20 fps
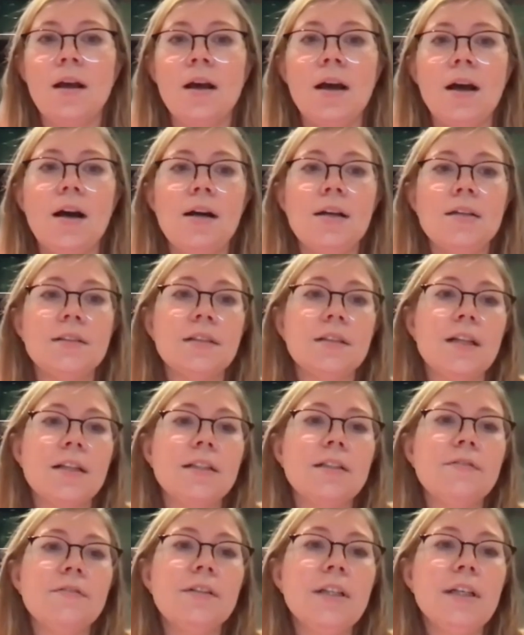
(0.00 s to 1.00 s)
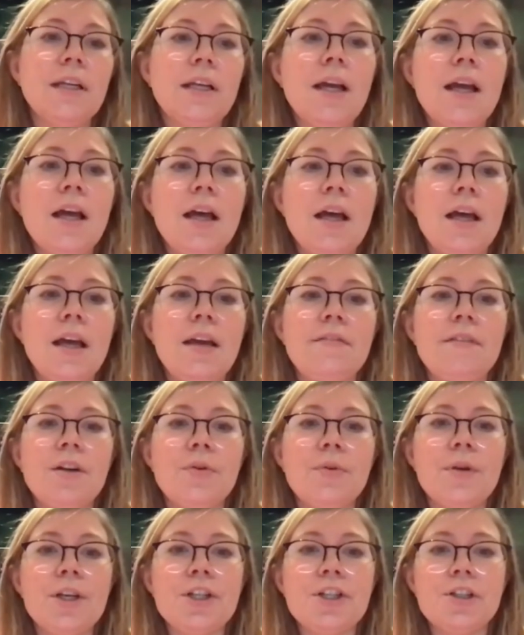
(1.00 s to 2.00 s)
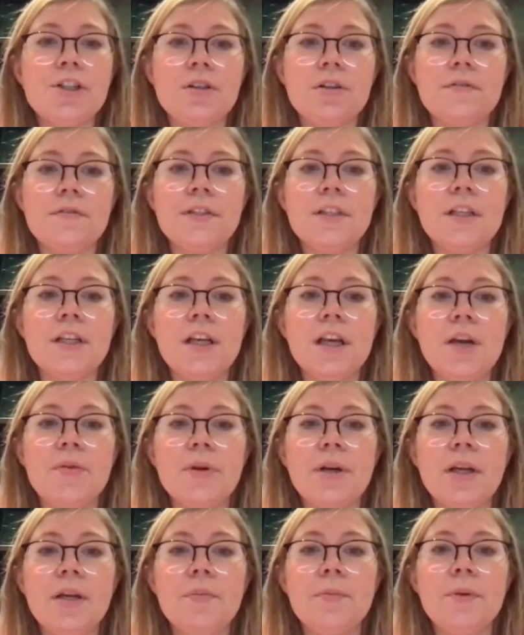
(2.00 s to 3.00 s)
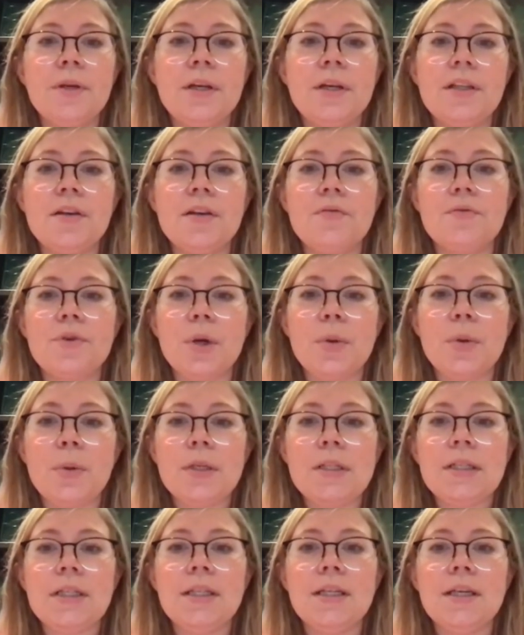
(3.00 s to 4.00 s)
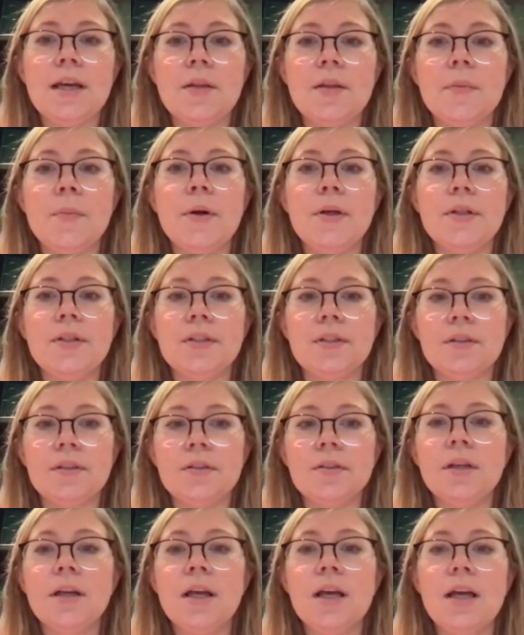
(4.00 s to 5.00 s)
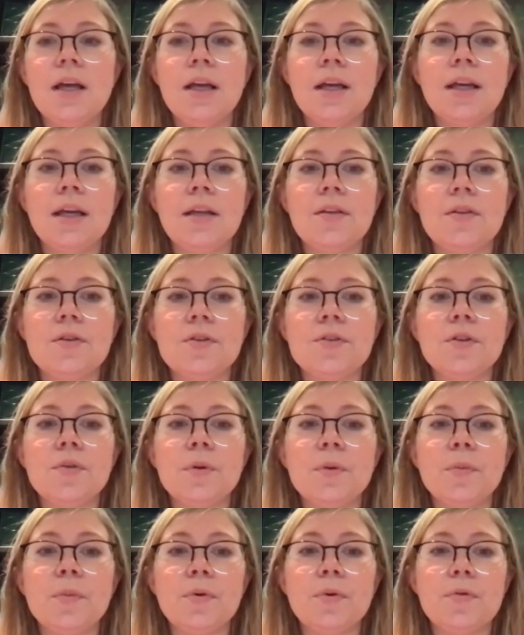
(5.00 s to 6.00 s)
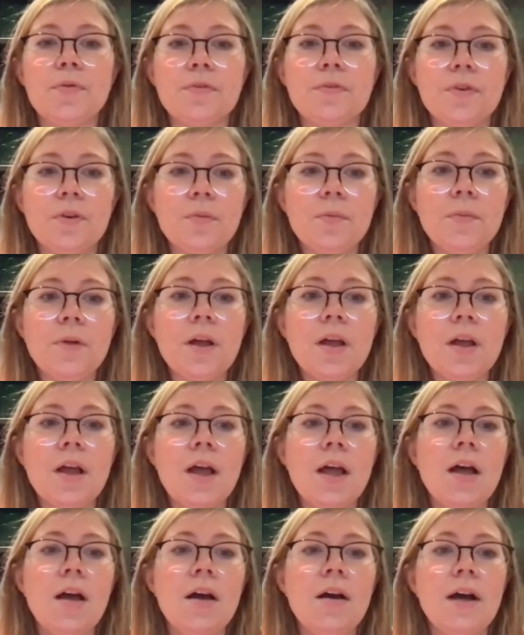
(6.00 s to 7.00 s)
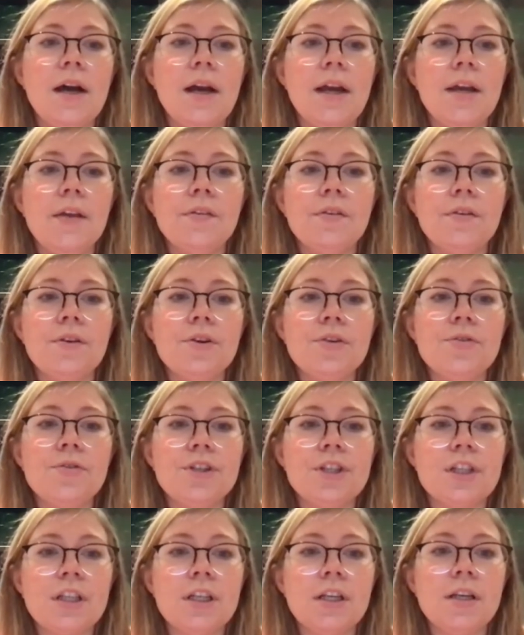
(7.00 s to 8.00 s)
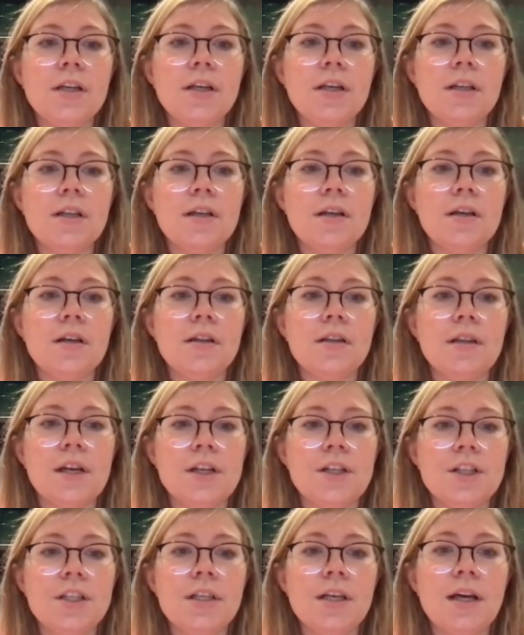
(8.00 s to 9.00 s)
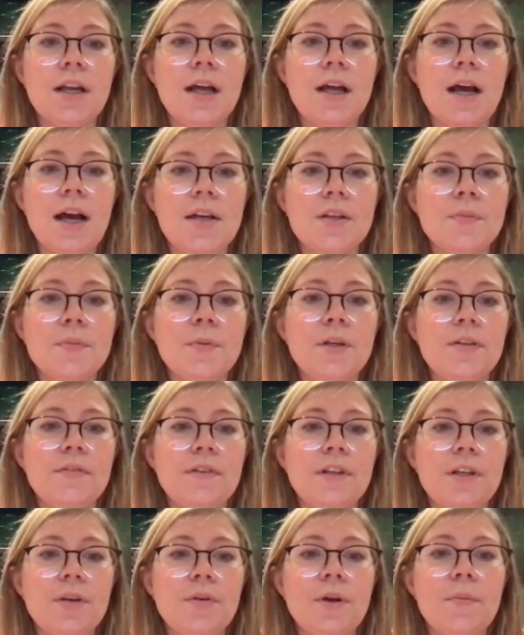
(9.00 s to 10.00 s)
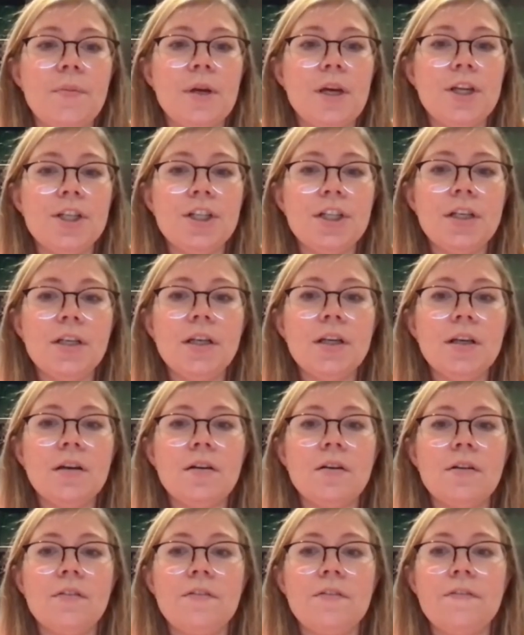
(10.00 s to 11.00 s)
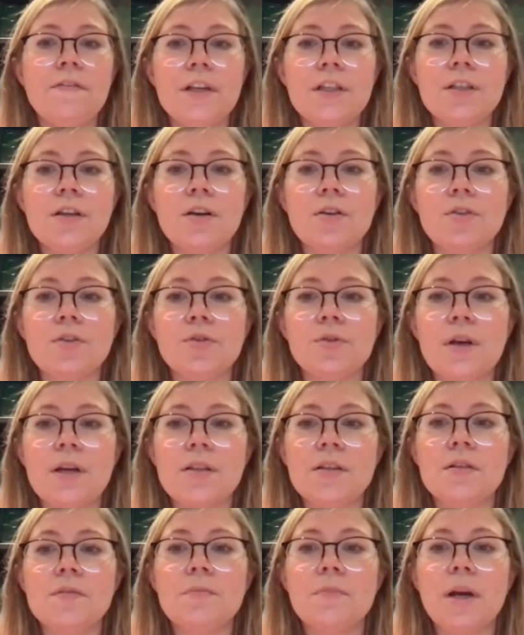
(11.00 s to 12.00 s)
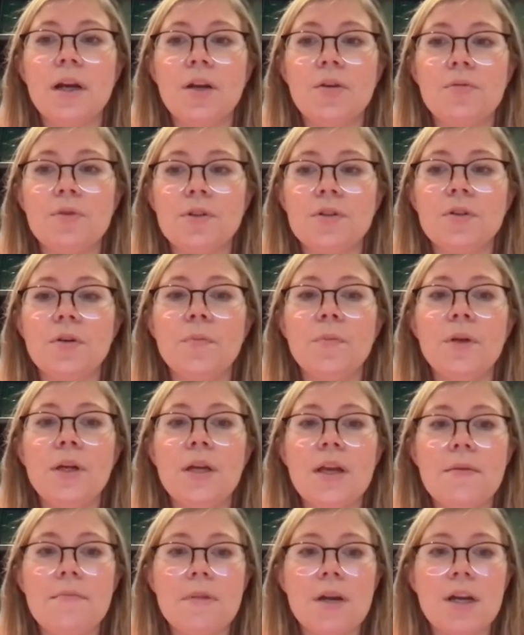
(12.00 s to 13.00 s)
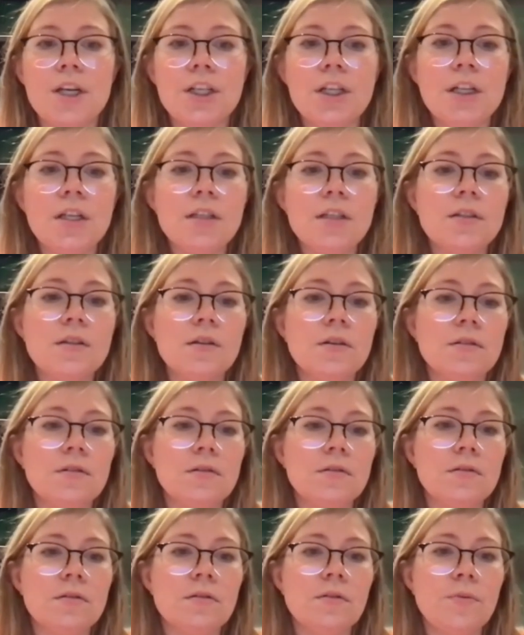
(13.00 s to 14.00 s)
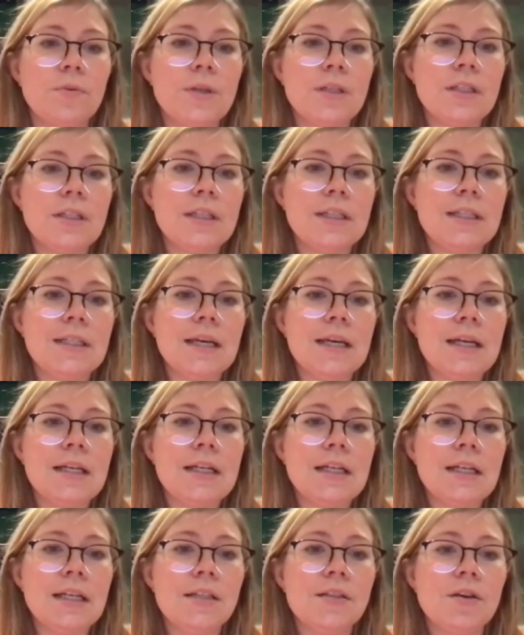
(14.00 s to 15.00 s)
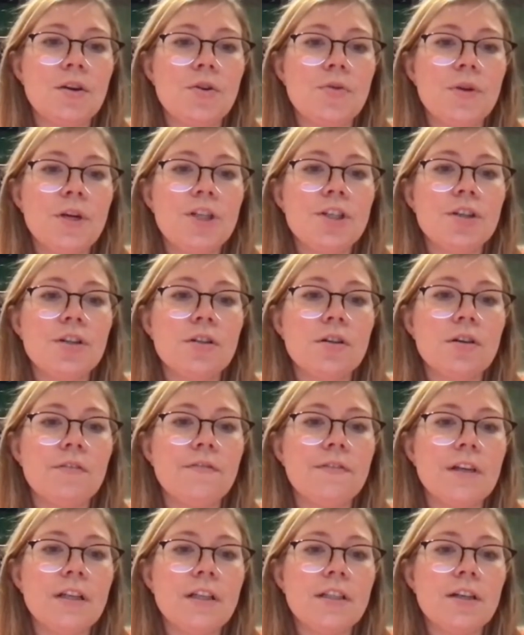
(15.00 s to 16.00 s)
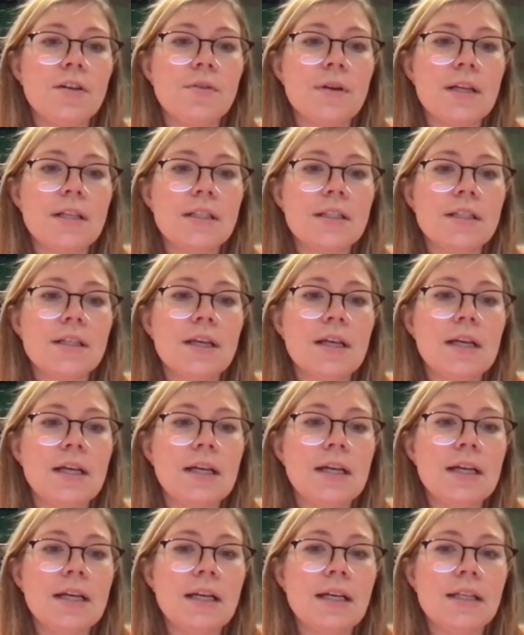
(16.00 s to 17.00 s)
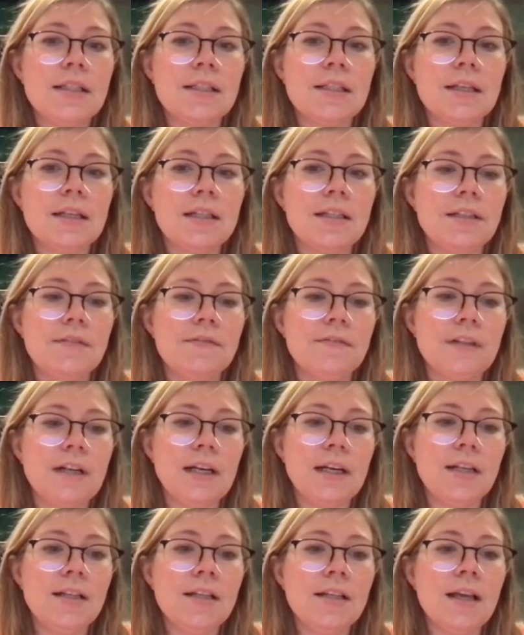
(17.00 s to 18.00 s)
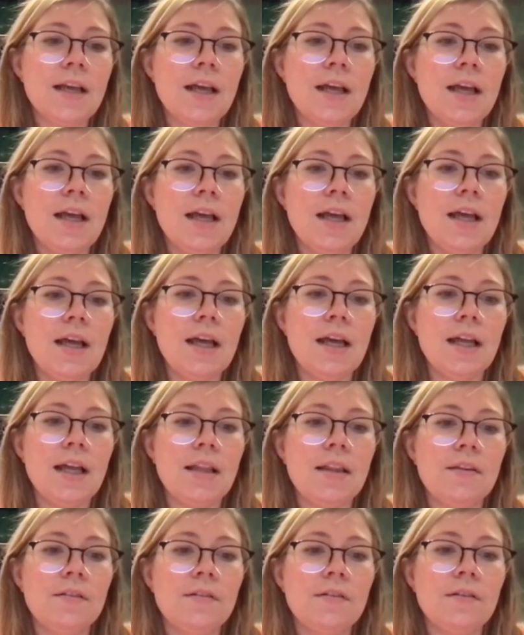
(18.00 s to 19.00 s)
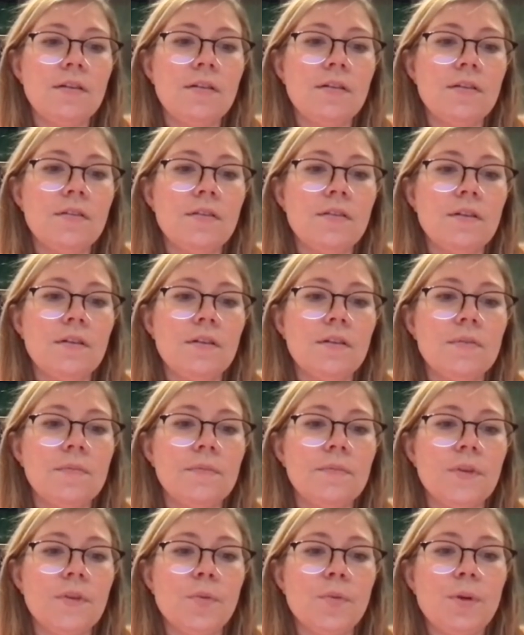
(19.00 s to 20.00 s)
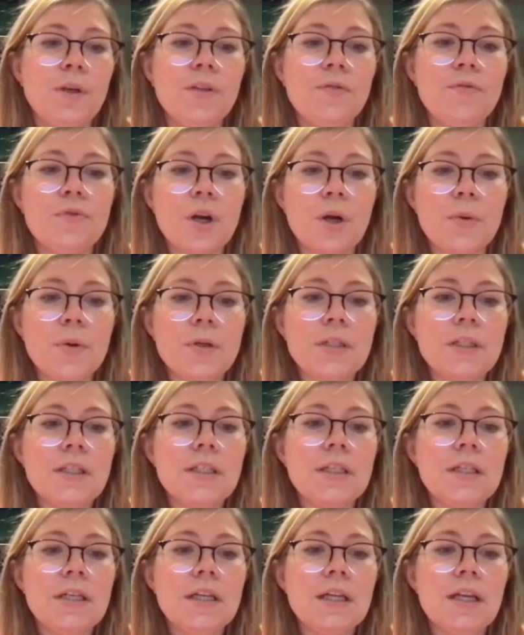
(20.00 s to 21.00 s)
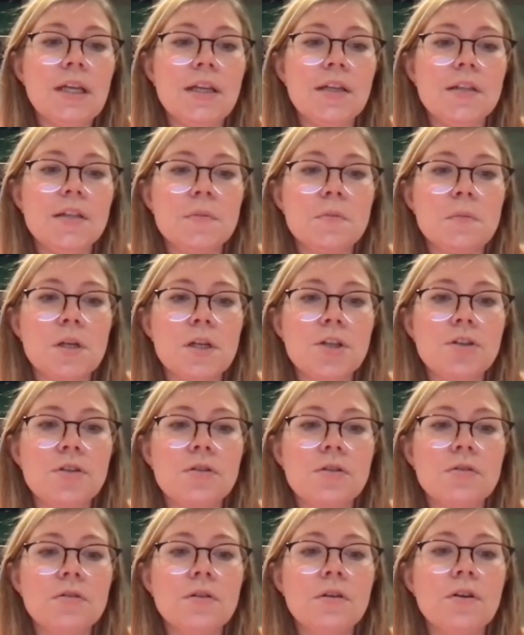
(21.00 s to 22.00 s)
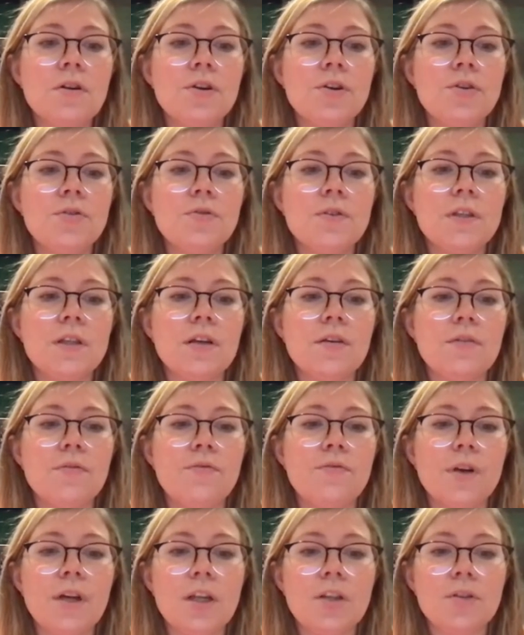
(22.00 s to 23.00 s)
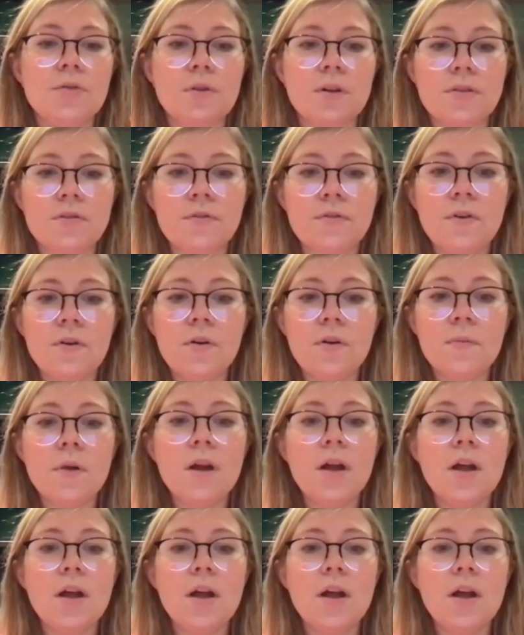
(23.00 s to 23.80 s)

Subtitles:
Alternatively, evaluation of ciliary beat frequency and pattern can also be performed, either using digital high-speed video imaging or phase contrast microscopy imaging. So with these techniques, a region of interest is defined, and the beat frequency is measured using a Fourier transform,